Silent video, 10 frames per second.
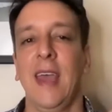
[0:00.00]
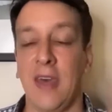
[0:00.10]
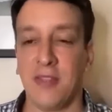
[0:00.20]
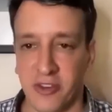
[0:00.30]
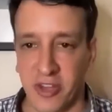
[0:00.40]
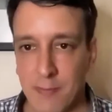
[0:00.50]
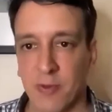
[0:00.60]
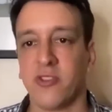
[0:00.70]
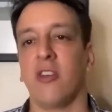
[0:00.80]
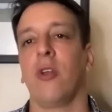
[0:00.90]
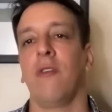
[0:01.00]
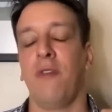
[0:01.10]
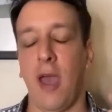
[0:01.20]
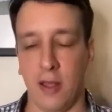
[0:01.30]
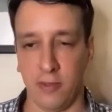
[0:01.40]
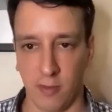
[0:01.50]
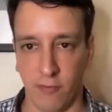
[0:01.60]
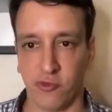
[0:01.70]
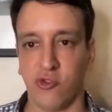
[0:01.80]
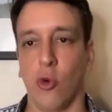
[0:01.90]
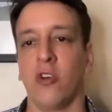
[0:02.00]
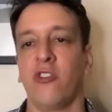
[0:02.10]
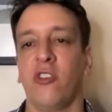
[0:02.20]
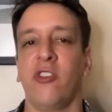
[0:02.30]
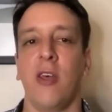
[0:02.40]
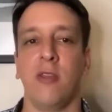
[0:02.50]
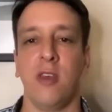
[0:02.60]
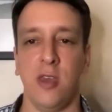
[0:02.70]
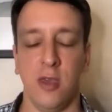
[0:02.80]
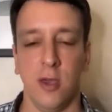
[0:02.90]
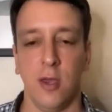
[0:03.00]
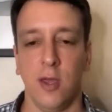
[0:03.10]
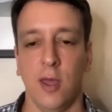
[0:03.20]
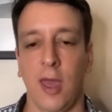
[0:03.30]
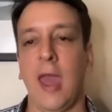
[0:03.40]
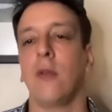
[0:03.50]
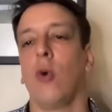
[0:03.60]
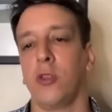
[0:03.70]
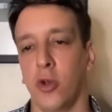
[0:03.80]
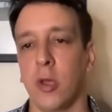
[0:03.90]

and the type of saturated fat and the sources and the and what you're